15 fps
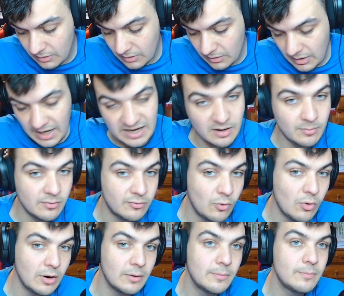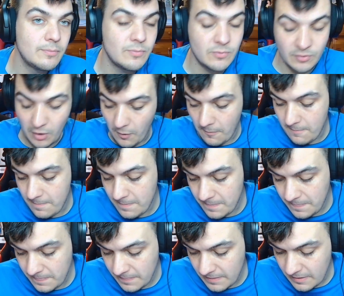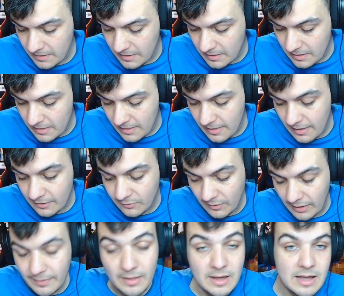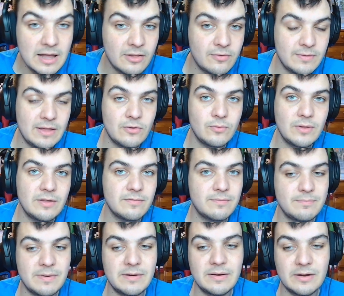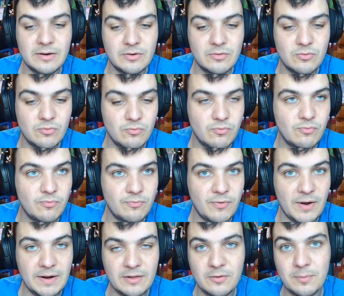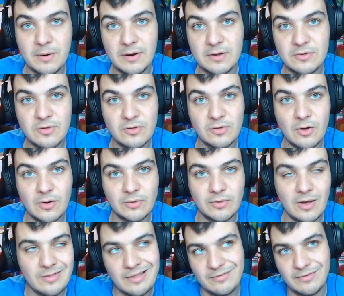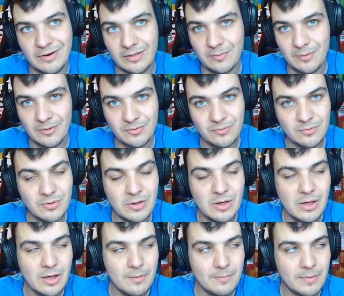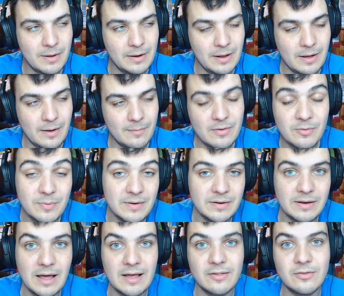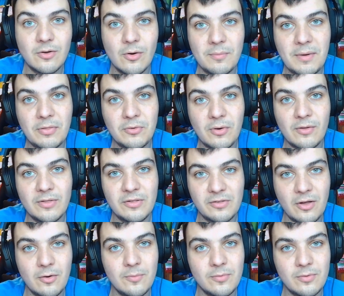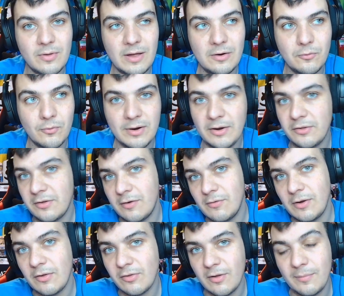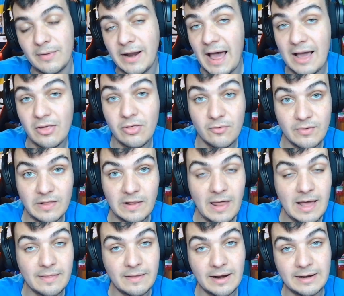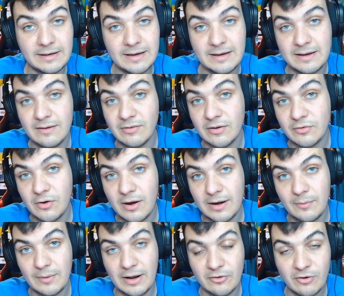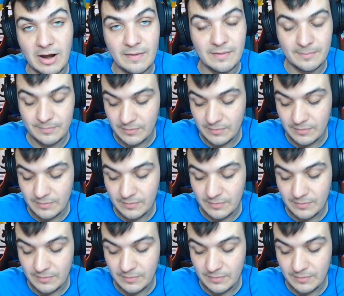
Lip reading: at number 4. So that's wild. It's really been a fun experience just going through. I say fun experience, but it's been nice going back through all these soaps and rediscovering some that I actually really like that I didn't give enough credit when I tried them.